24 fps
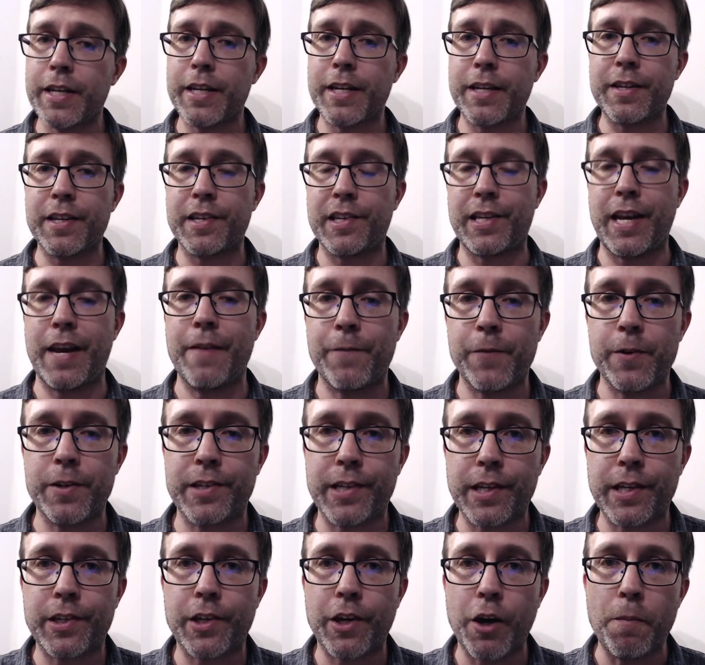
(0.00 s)
in the San
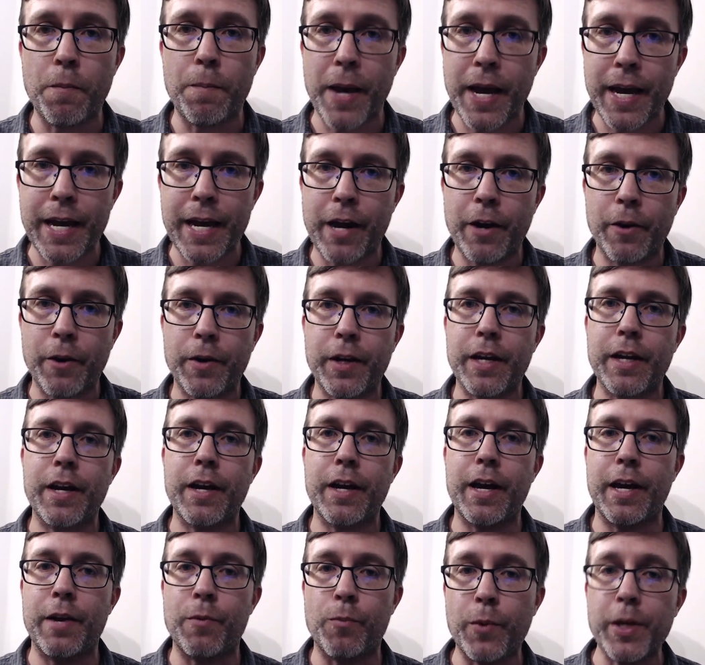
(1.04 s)
Francisco Bay Area,
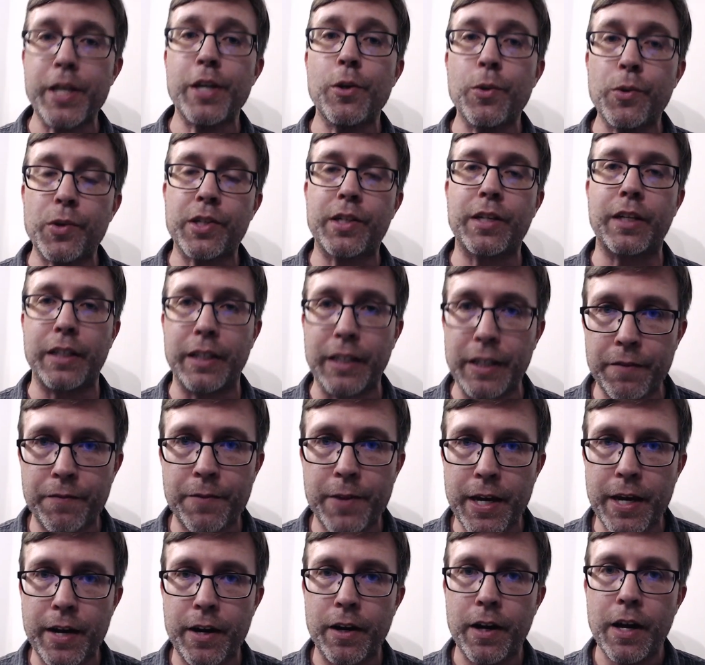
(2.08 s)
and we used to live
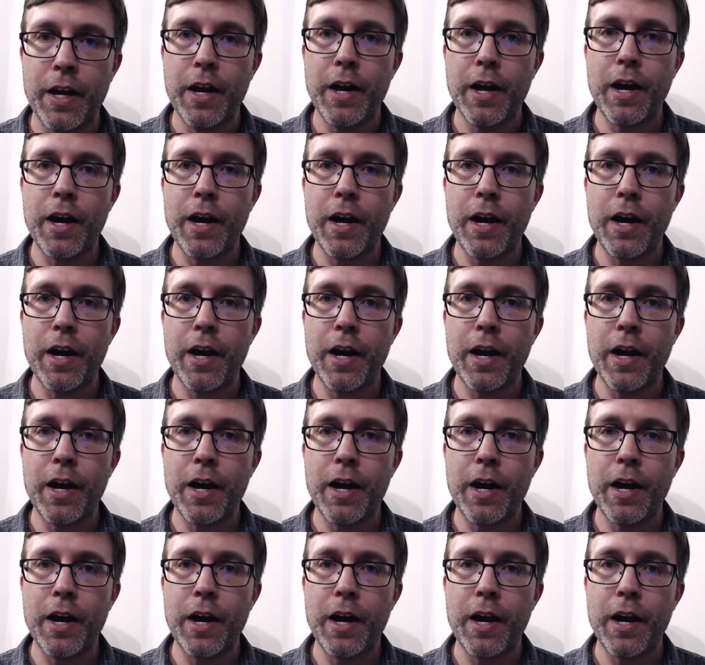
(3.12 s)
there.